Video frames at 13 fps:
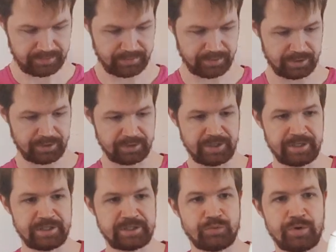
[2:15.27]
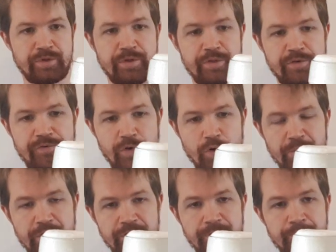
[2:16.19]
looking nice with the
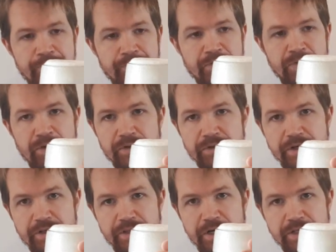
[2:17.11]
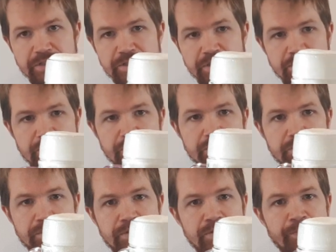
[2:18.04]
foam head like that.
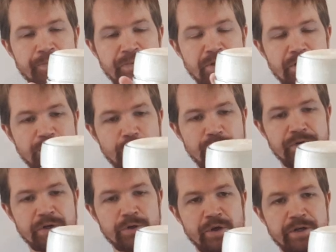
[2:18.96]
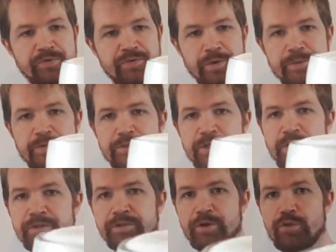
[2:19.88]
Two-finger white foam
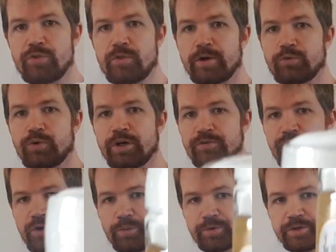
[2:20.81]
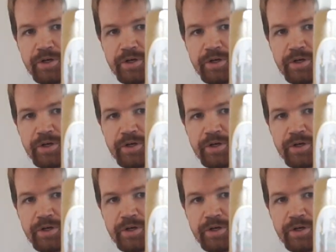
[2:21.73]
crown, thick white foam